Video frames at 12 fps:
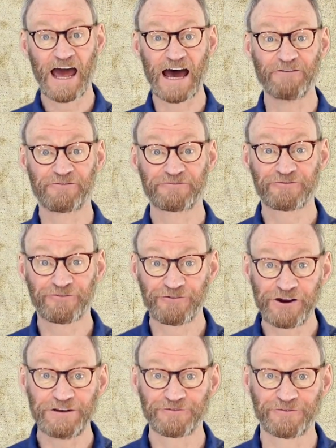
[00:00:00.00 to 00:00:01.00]
and
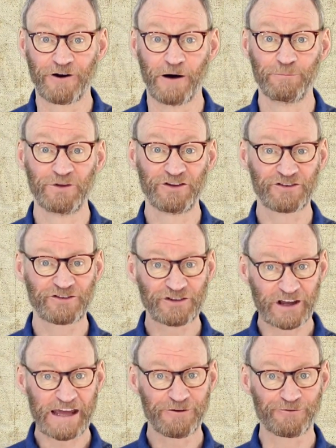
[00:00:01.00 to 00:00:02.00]
freed from
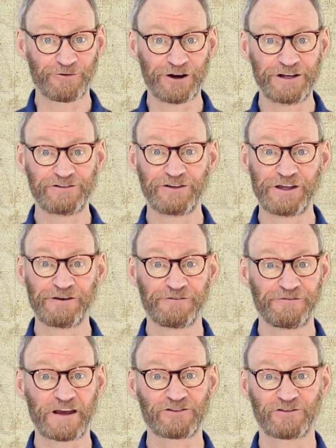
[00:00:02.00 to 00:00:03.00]
slavery to the
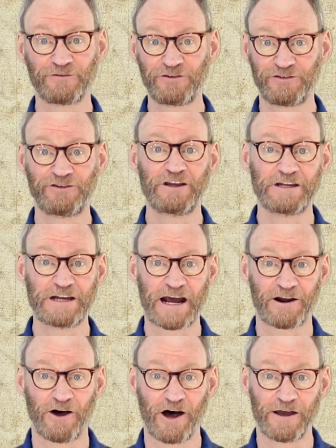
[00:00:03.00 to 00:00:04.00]
effects of sin in
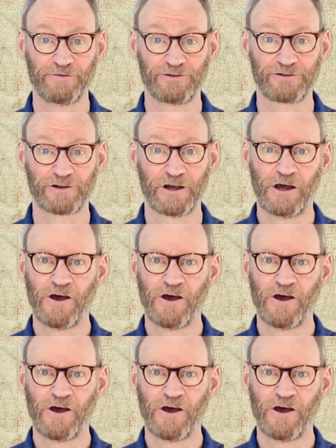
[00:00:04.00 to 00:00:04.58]
our lives,